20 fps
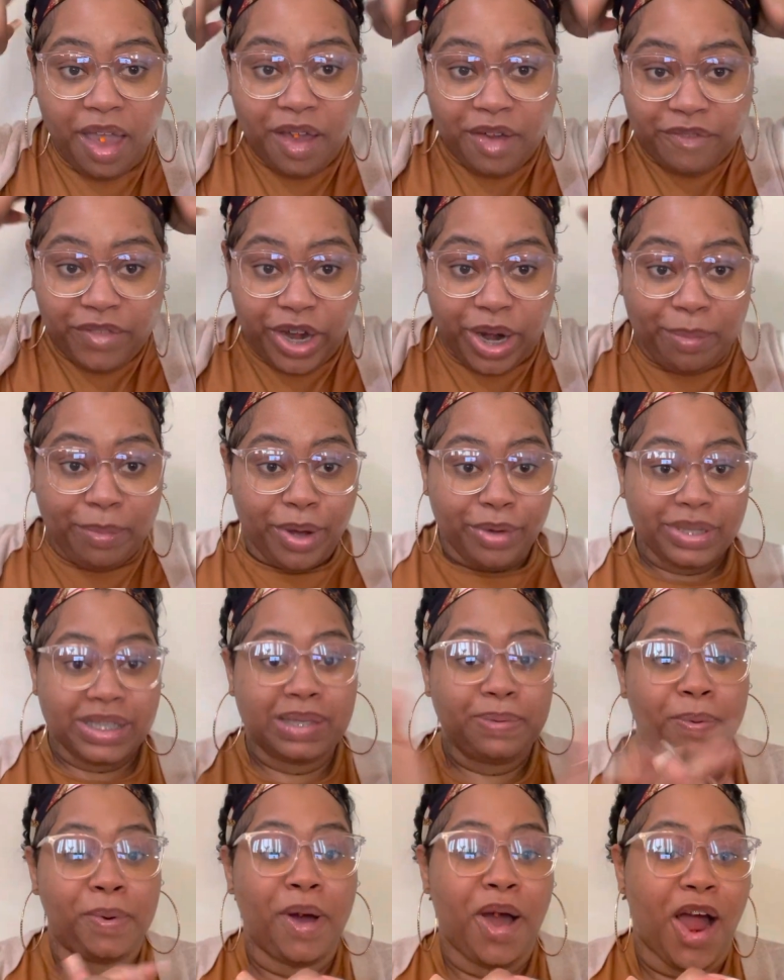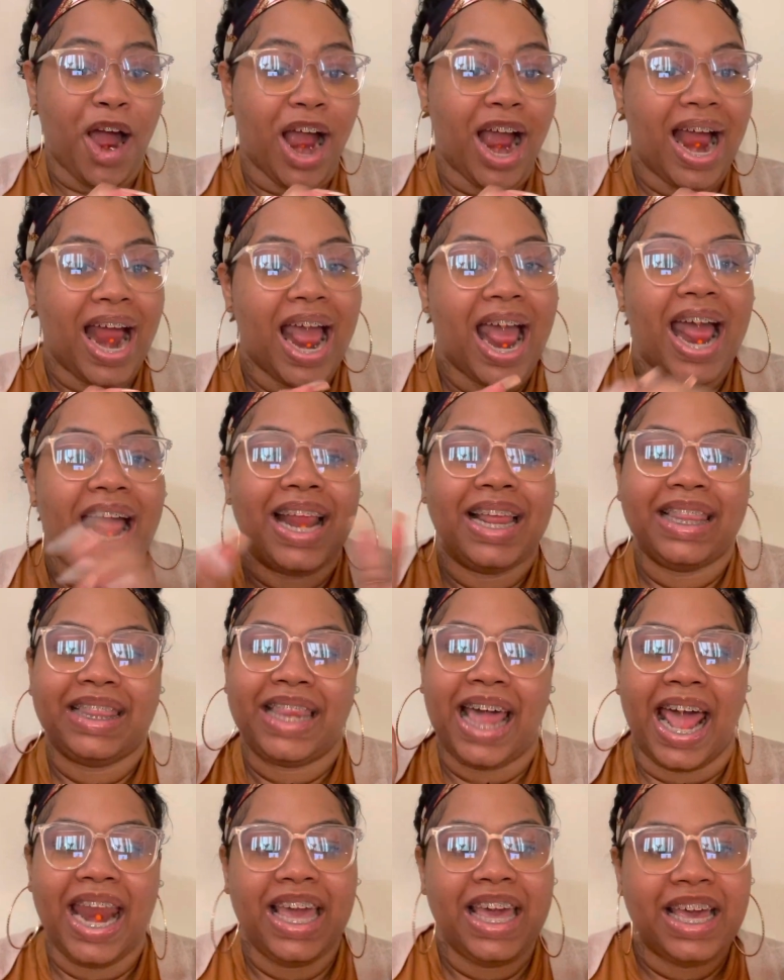For the most part,
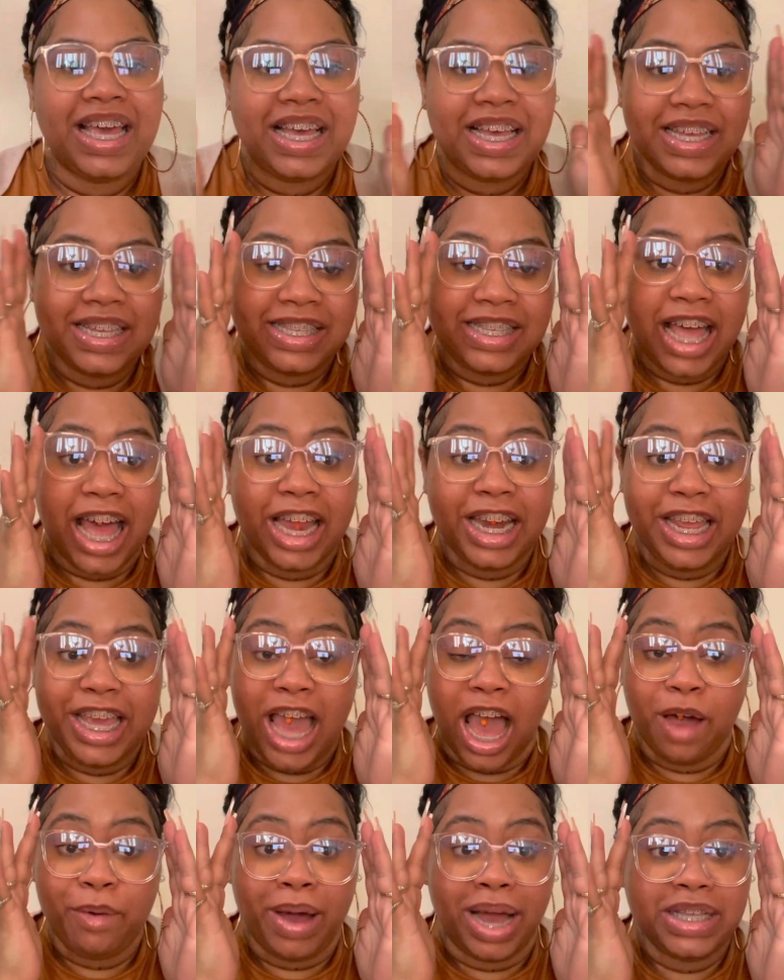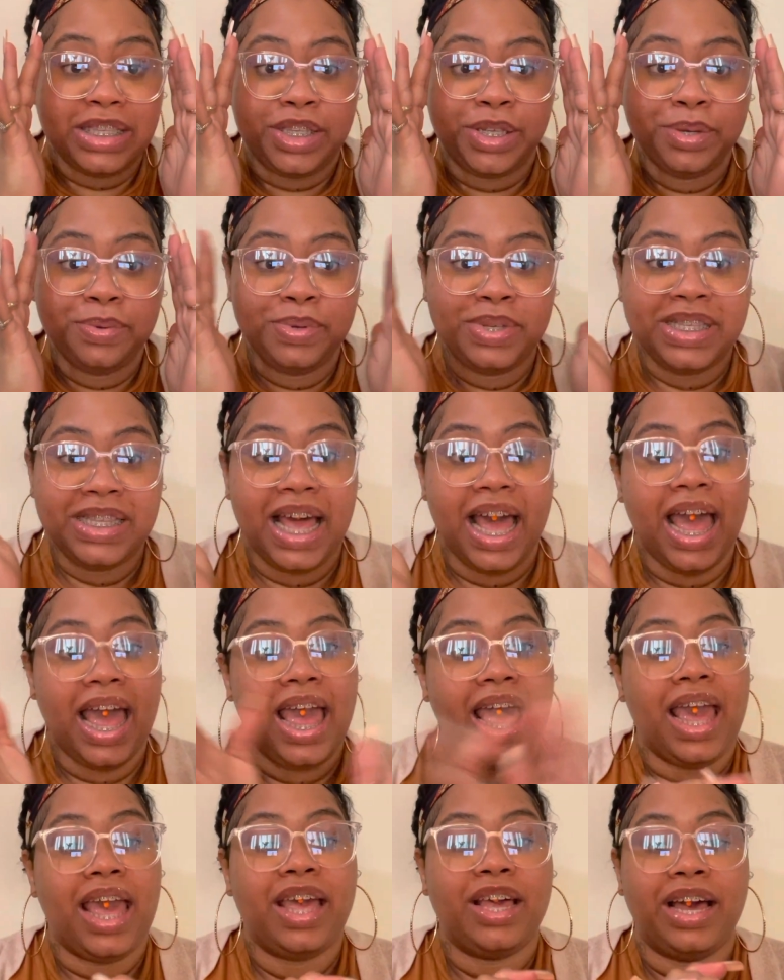that is a DIY
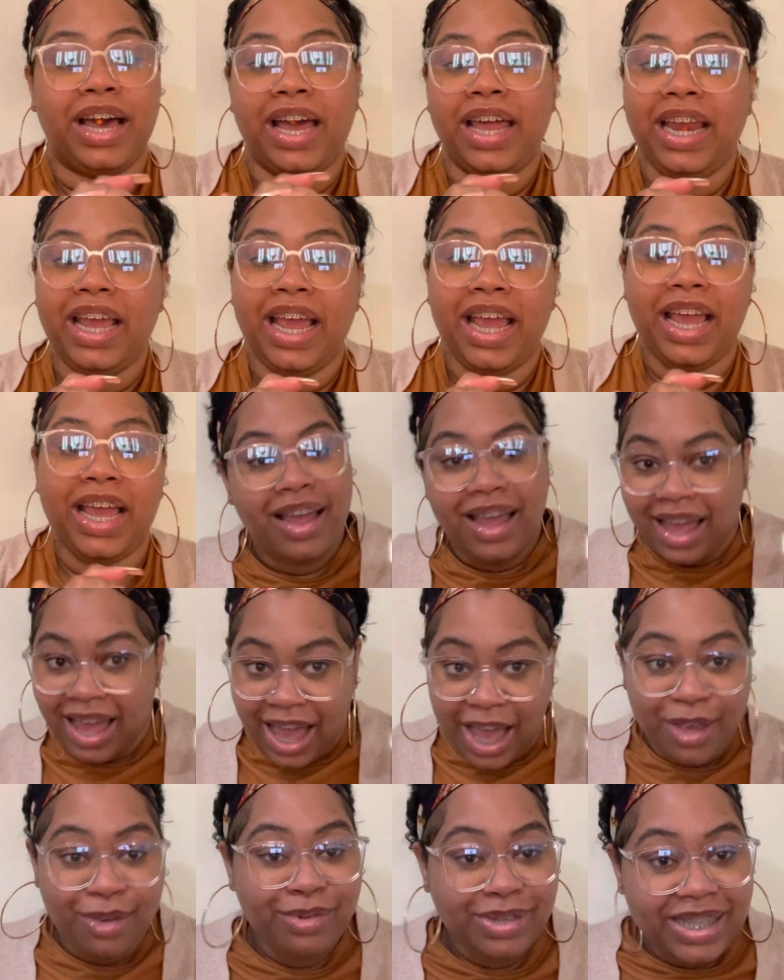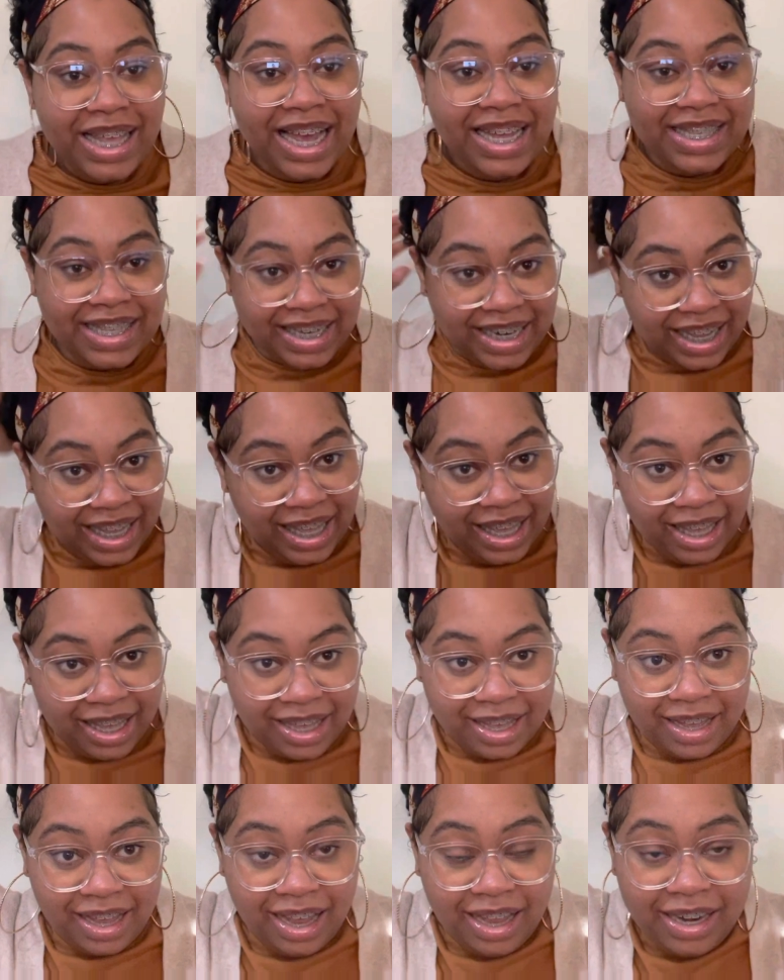Tuesday, honey. And you stay to the end,
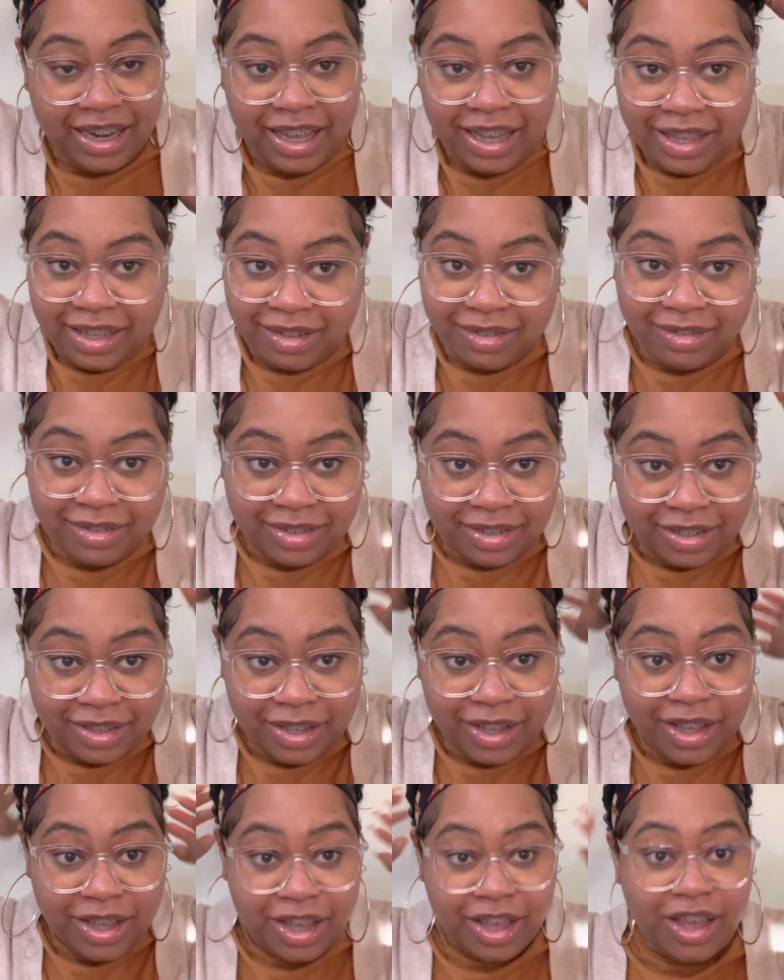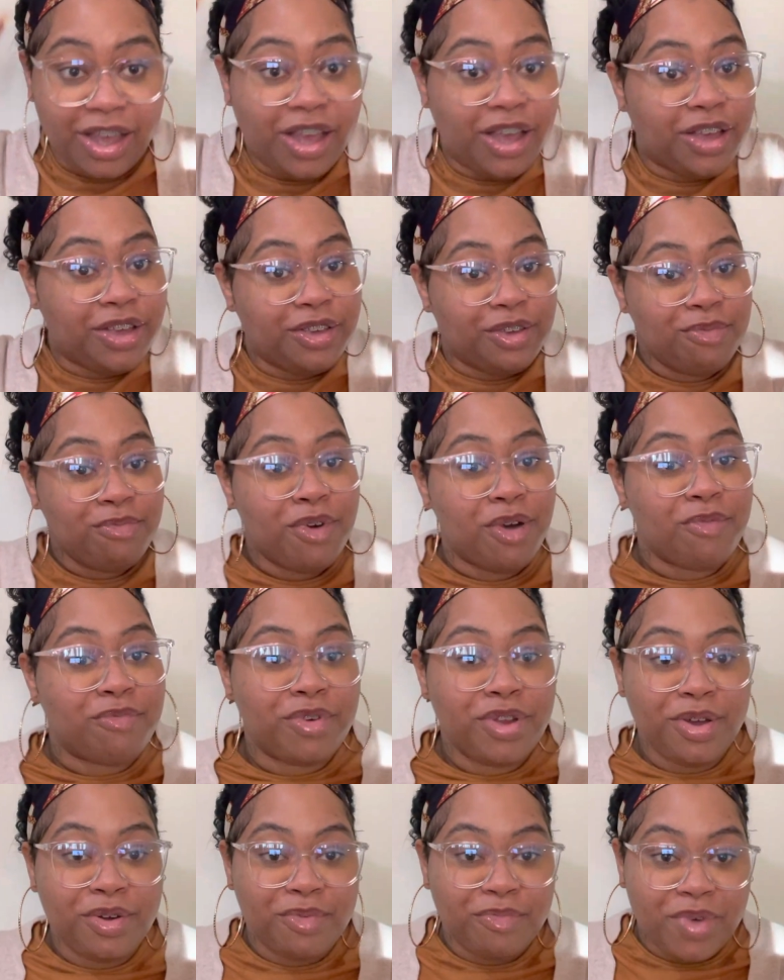honey. You a
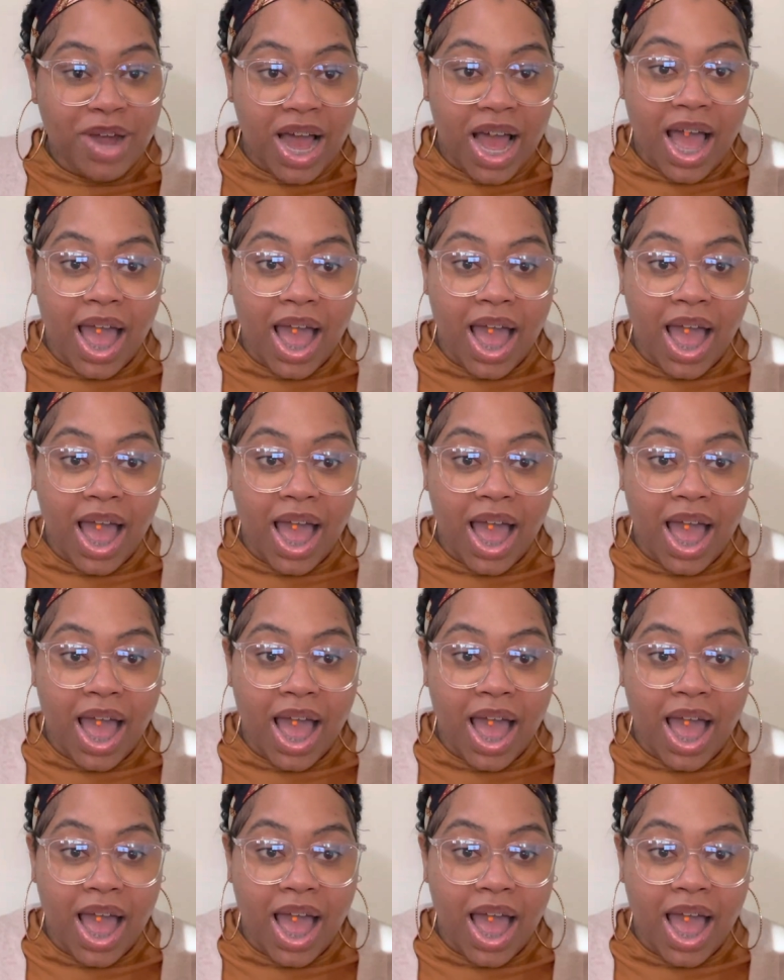real one.